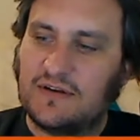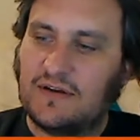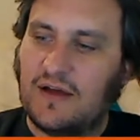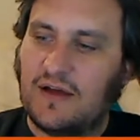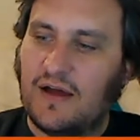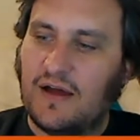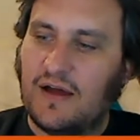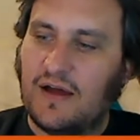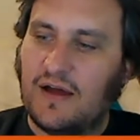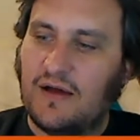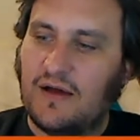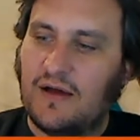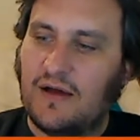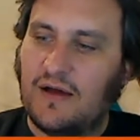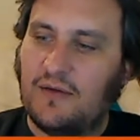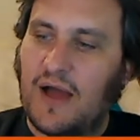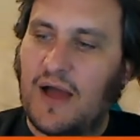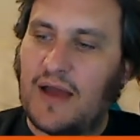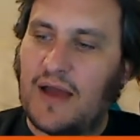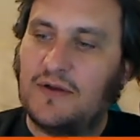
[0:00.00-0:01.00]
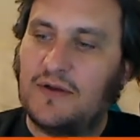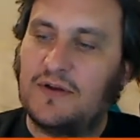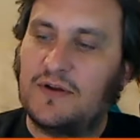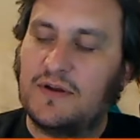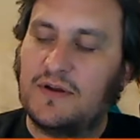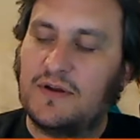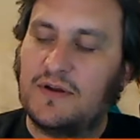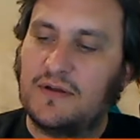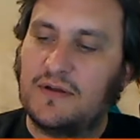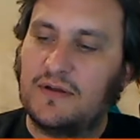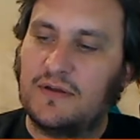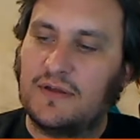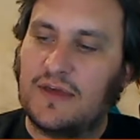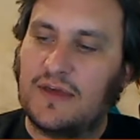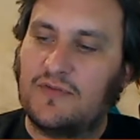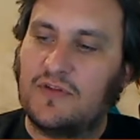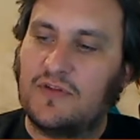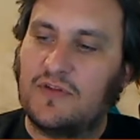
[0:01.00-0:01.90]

And given